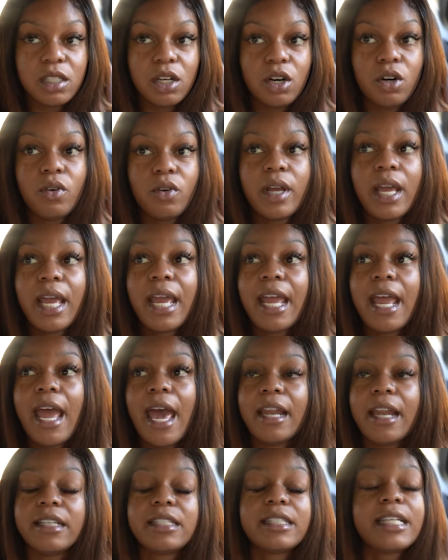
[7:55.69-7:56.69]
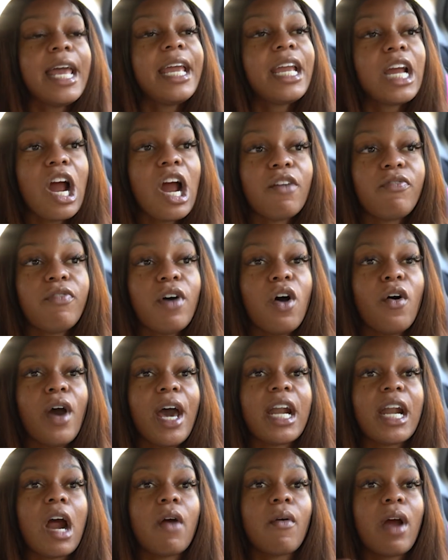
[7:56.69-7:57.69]
So he had us take our phone
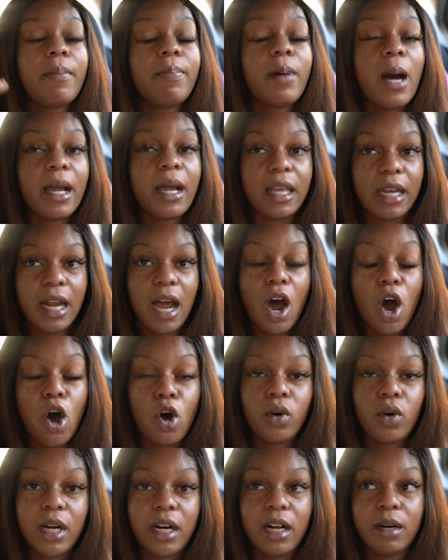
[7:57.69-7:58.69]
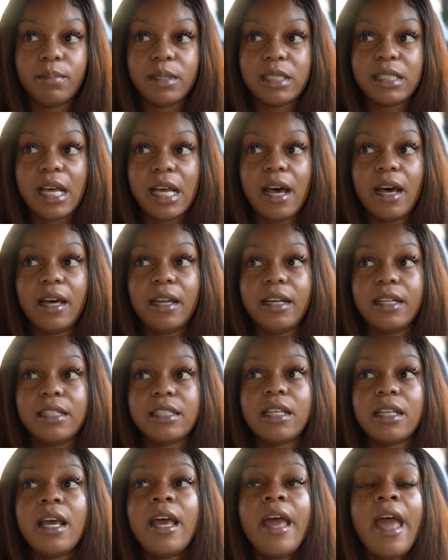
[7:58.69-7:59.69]
out our right pocket and hold it up beside us